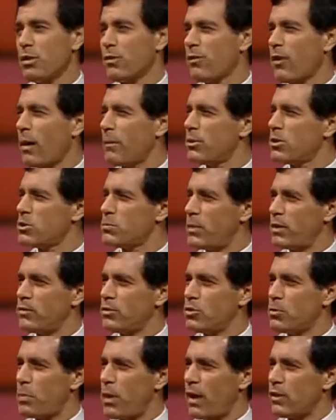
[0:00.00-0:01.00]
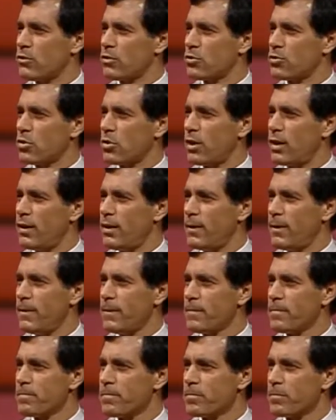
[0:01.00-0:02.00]
three or how many spins did you pass to Troy?
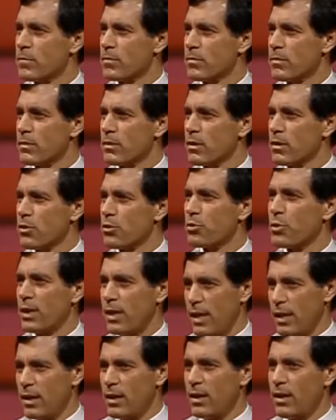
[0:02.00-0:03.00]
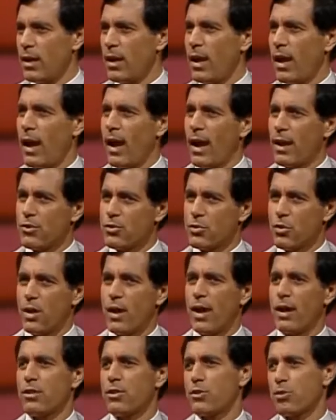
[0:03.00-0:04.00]
Three. Three. And
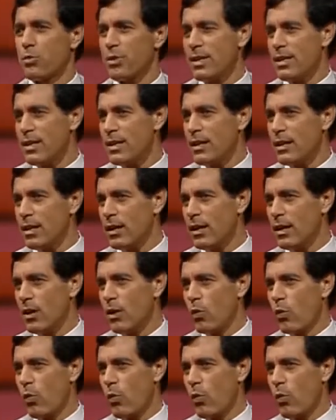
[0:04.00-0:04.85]
Troy had three